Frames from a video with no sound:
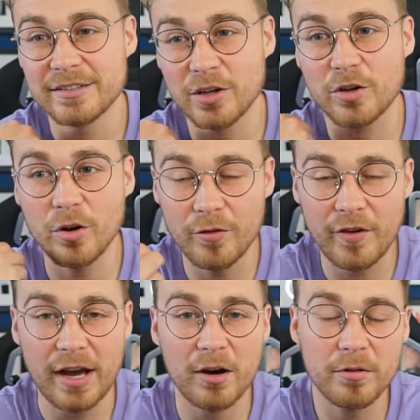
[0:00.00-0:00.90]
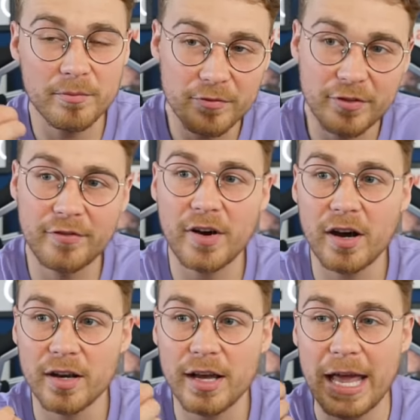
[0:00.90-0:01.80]
So Coufal,
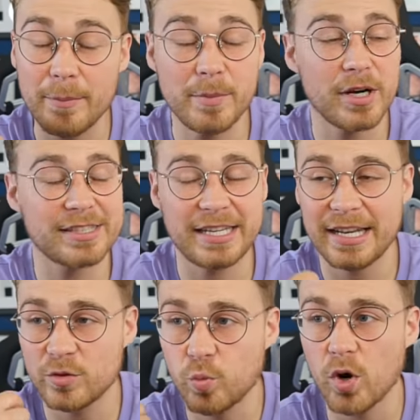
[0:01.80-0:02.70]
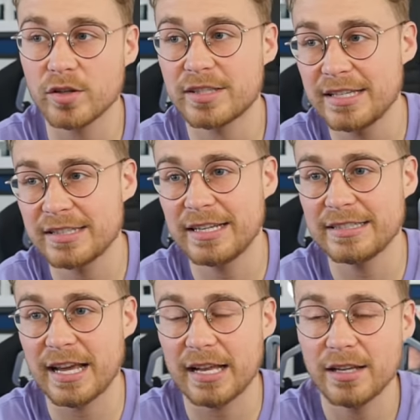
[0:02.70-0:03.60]
Fofana, Emi Martinez, what a season
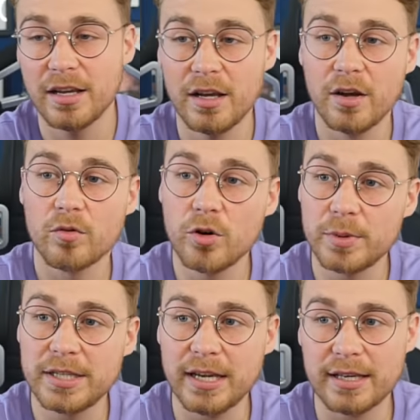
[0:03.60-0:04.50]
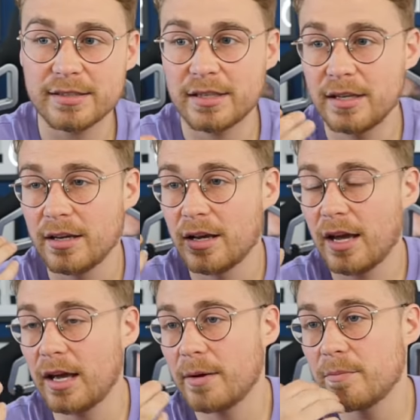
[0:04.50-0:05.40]
he's had. Ruben Dias,
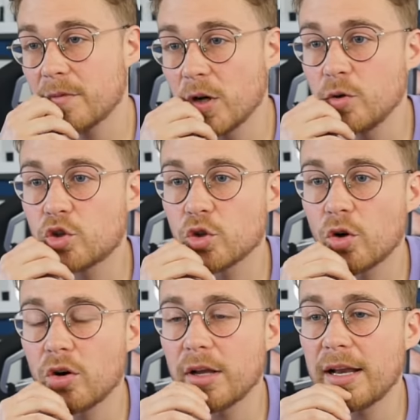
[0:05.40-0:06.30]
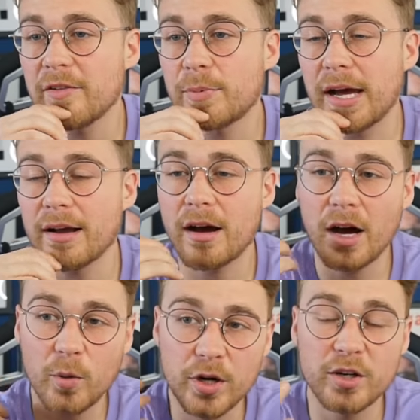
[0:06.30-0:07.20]
Luke Shaw at left back.
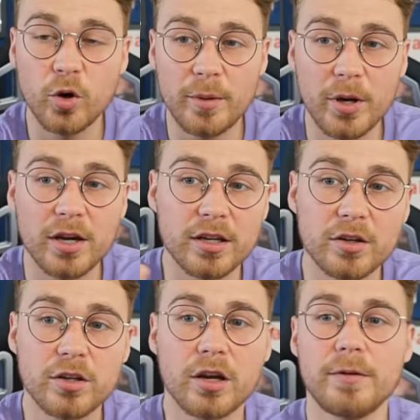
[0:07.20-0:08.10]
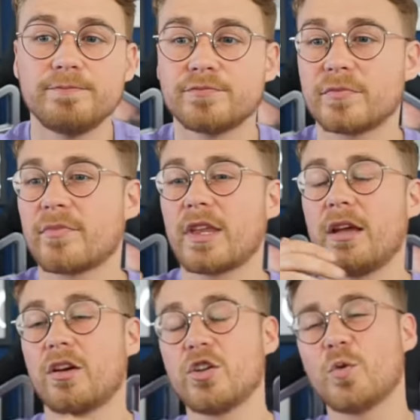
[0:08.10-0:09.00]
I wanted Højbjerg and
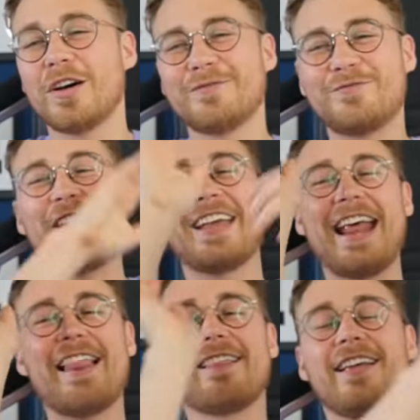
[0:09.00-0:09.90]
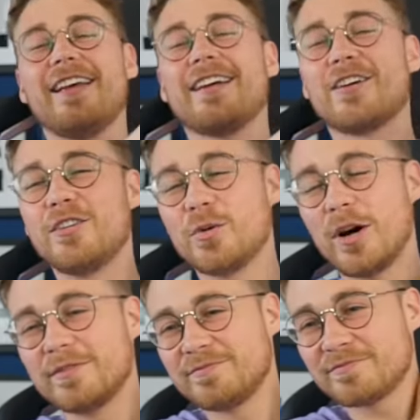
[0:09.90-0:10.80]
Gundogan, fucking hell,
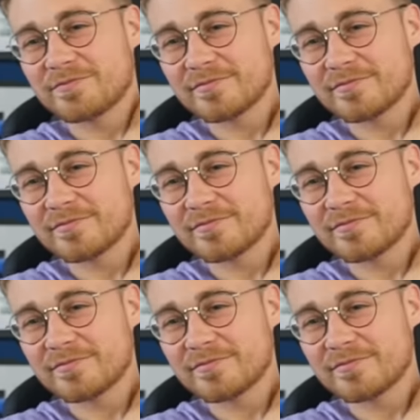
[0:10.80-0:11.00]
Gundogan.